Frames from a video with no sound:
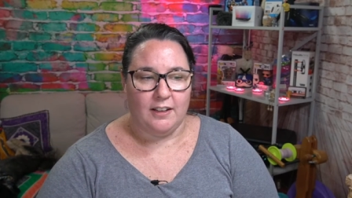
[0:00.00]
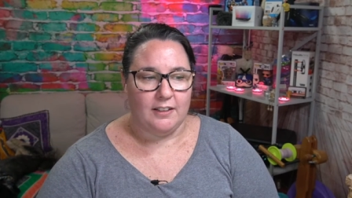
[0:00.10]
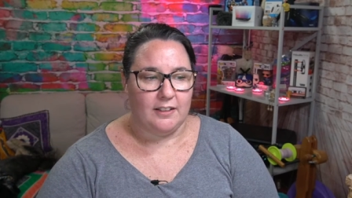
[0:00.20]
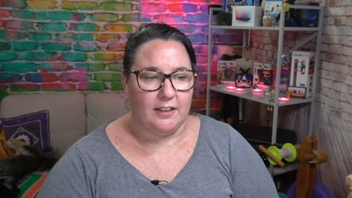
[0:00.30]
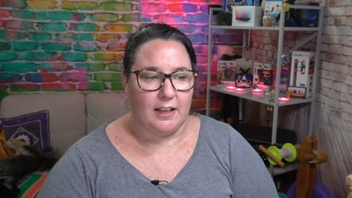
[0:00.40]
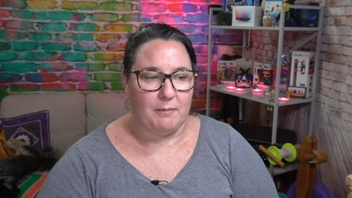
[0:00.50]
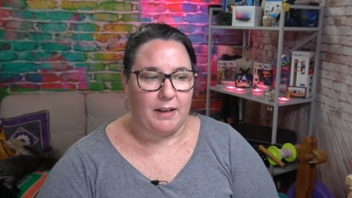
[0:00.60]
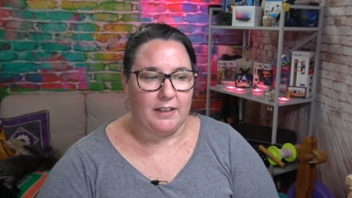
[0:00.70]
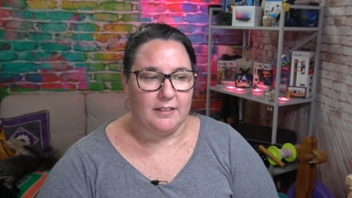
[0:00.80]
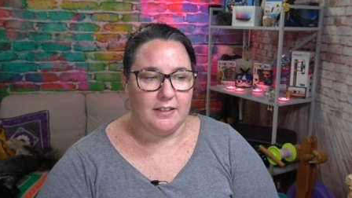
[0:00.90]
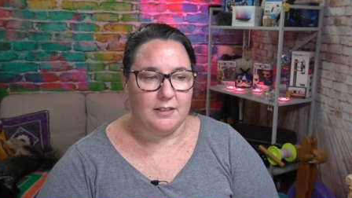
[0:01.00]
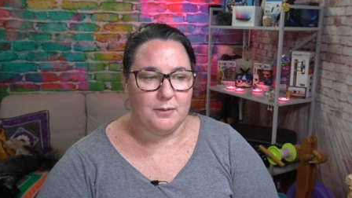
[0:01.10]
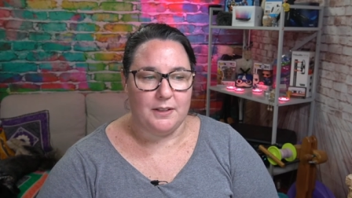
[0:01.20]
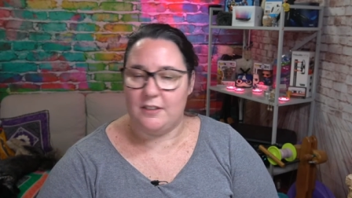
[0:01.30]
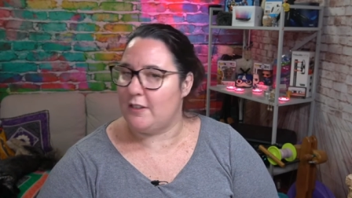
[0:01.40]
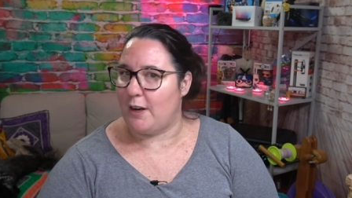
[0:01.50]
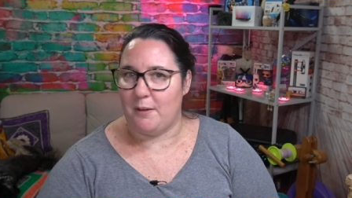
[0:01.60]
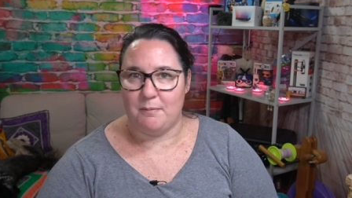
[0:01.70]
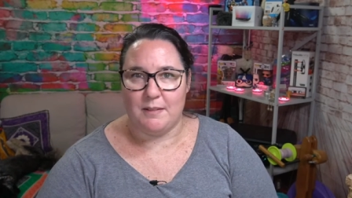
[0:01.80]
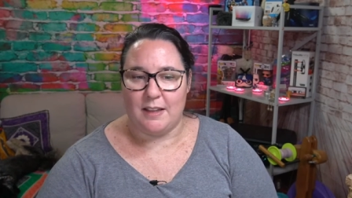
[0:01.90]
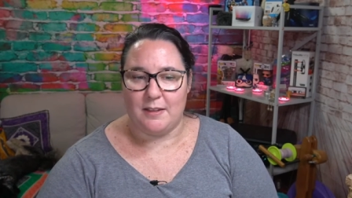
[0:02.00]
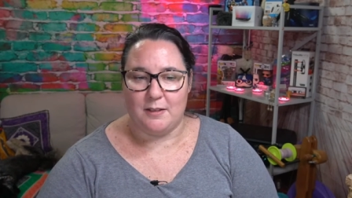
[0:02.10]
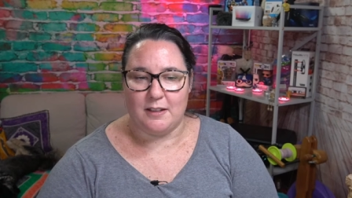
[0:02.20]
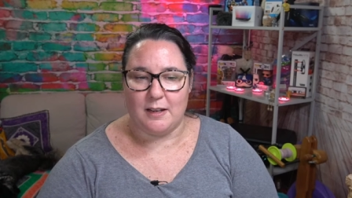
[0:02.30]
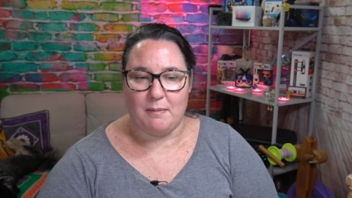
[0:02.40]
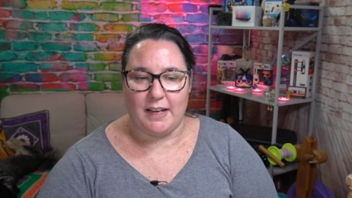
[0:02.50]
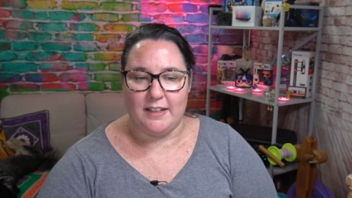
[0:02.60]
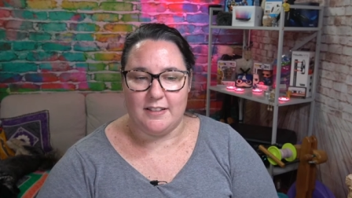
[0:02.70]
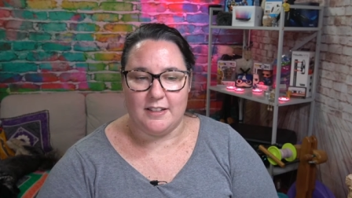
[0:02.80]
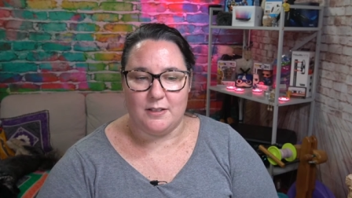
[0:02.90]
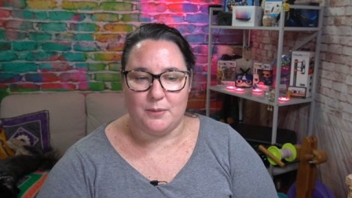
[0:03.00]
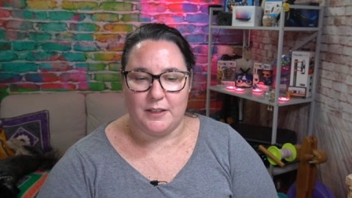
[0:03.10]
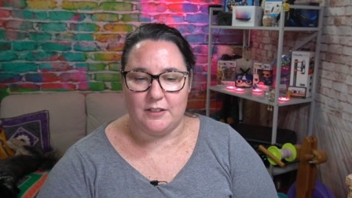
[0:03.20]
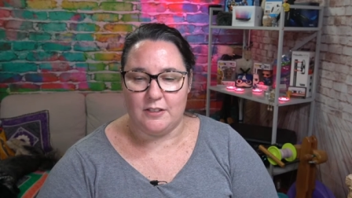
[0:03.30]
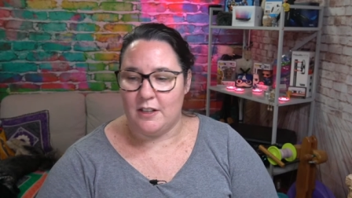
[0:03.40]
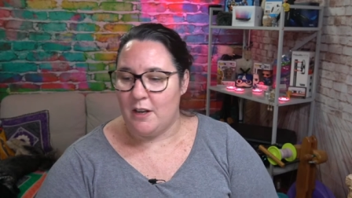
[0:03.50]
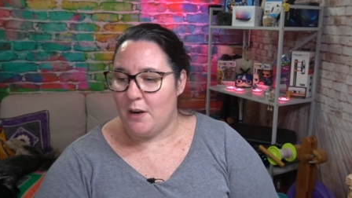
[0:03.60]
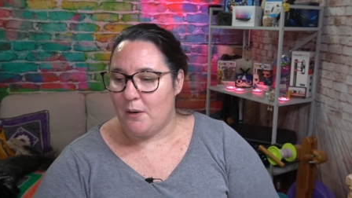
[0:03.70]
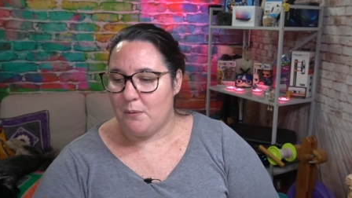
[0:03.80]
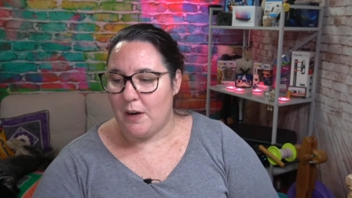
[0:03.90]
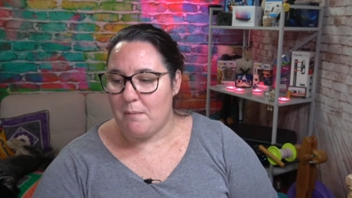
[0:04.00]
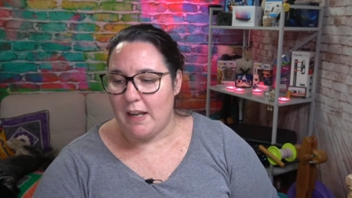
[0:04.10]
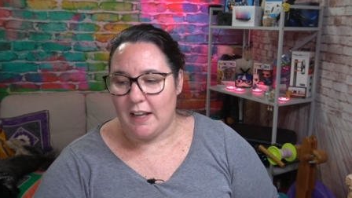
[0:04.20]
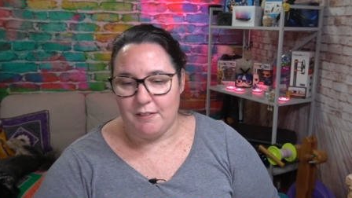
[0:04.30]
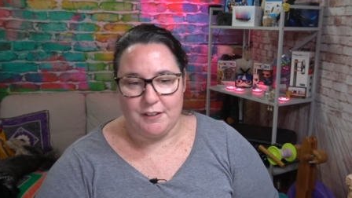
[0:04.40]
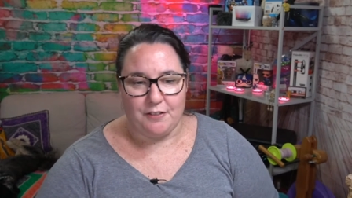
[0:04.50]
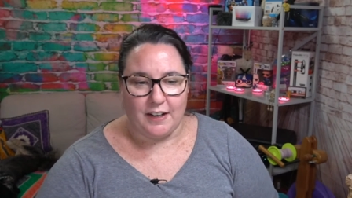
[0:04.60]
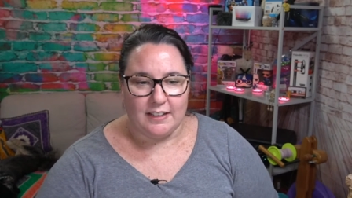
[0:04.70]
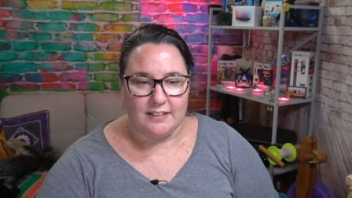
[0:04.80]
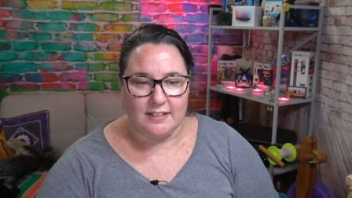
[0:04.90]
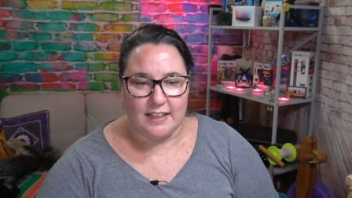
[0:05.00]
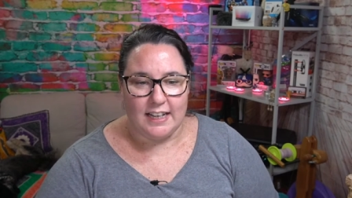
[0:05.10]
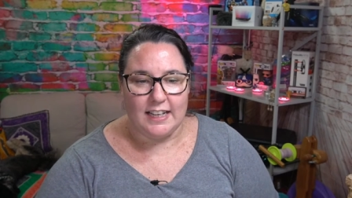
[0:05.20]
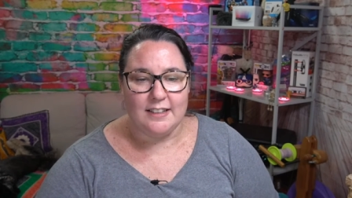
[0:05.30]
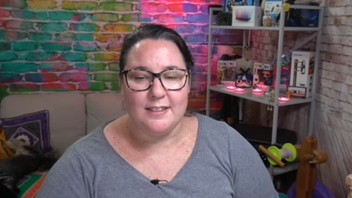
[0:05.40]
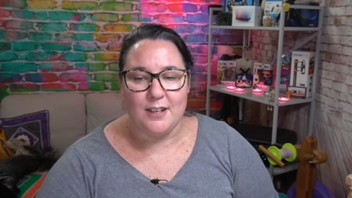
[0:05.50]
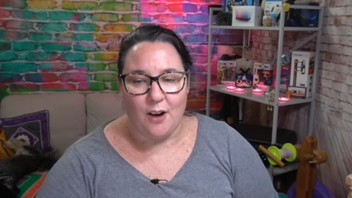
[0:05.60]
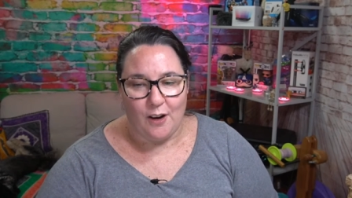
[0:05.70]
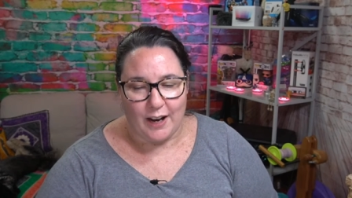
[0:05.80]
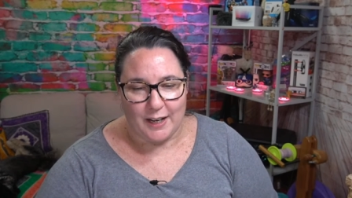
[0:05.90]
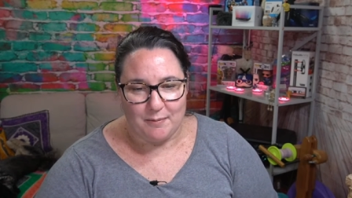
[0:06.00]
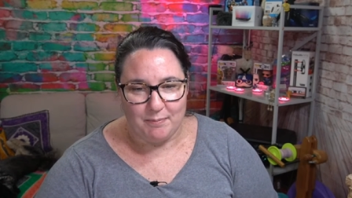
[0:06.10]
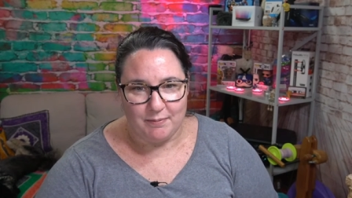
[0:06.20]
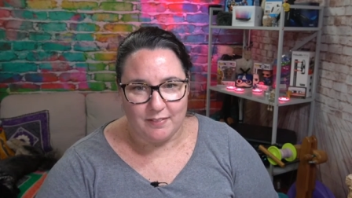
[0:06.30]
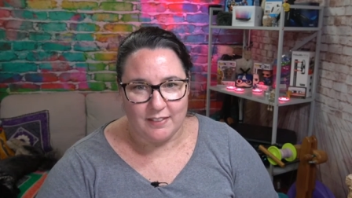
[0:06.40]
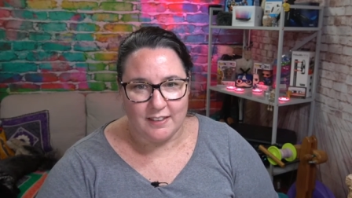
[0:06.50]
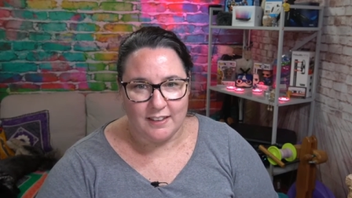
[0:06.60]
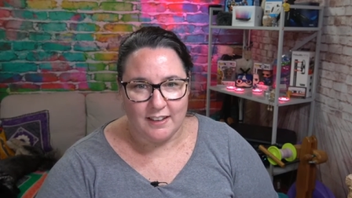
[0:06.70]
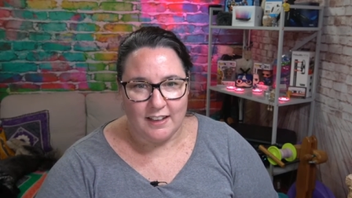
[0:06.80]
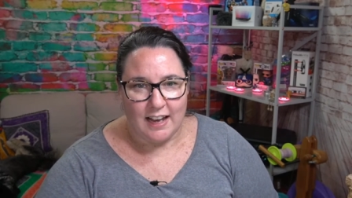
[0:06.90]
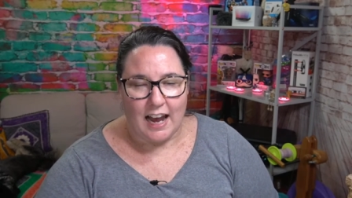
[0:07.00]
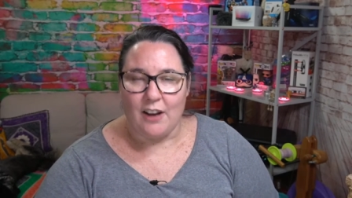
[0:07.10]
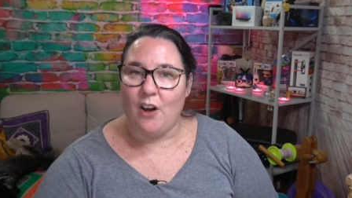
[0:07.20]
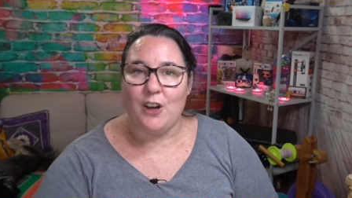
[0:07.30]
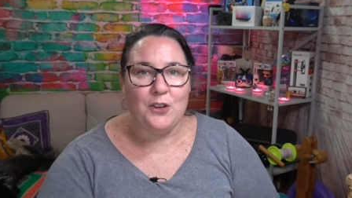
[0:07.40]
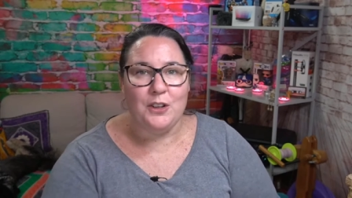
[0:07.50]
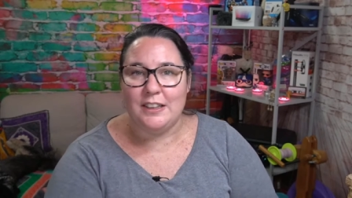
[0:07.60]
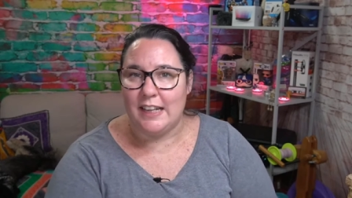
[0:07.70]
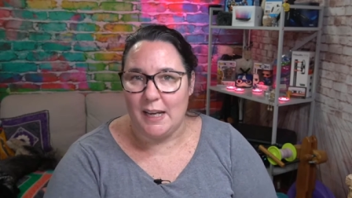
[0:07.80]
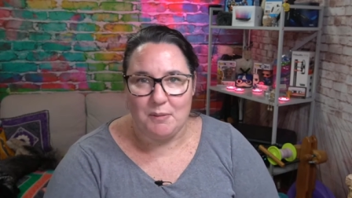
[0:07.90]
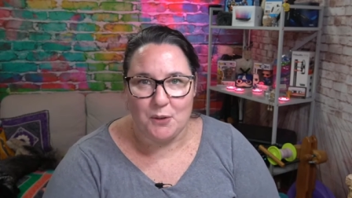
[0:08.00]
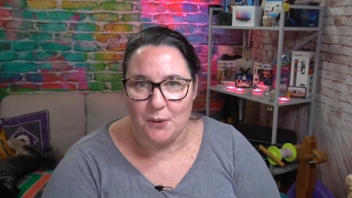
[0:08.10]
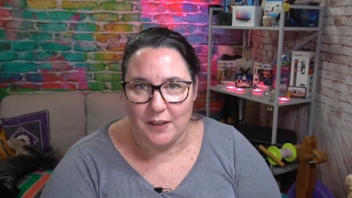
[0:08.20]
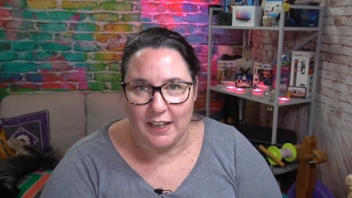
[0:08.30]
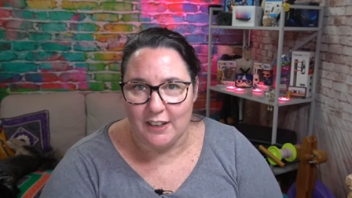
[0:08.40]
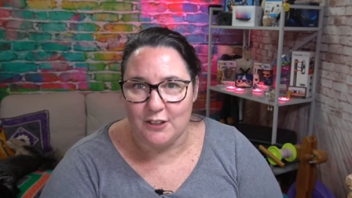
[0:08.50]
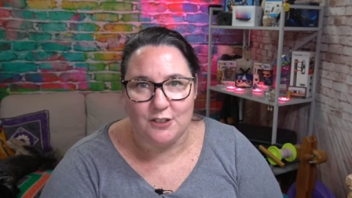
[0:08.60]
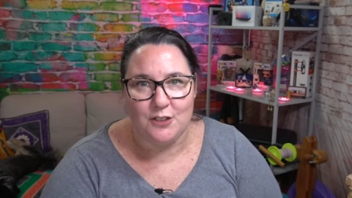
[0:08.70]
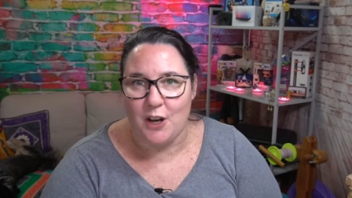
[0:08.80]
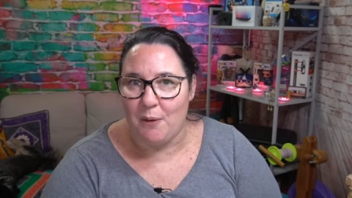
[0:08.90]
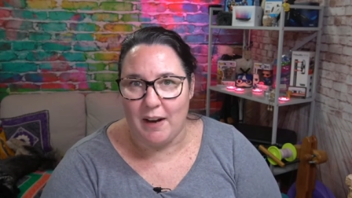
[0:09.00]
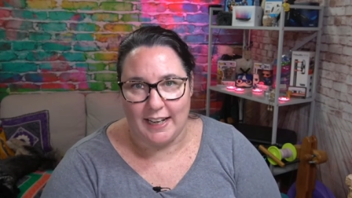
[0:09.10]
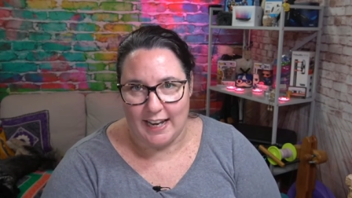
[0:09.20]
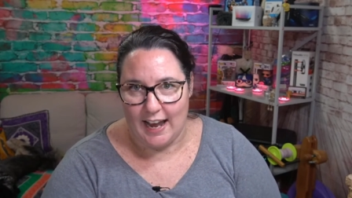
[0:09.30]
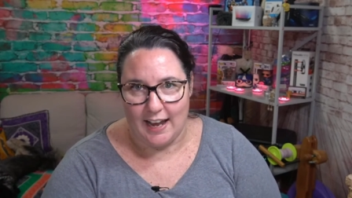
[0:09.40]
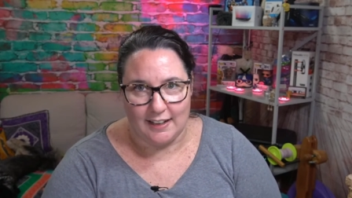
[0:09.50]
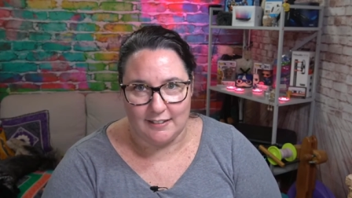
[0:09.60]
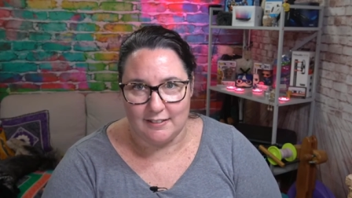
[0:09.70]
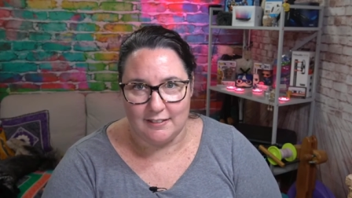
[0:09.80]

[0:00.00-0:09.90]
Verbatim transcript: Did that make his ears twitch? No, nothing's going to make his ears twitch. Well, my lovely friends, it is time, and I could keep talking because you know I can,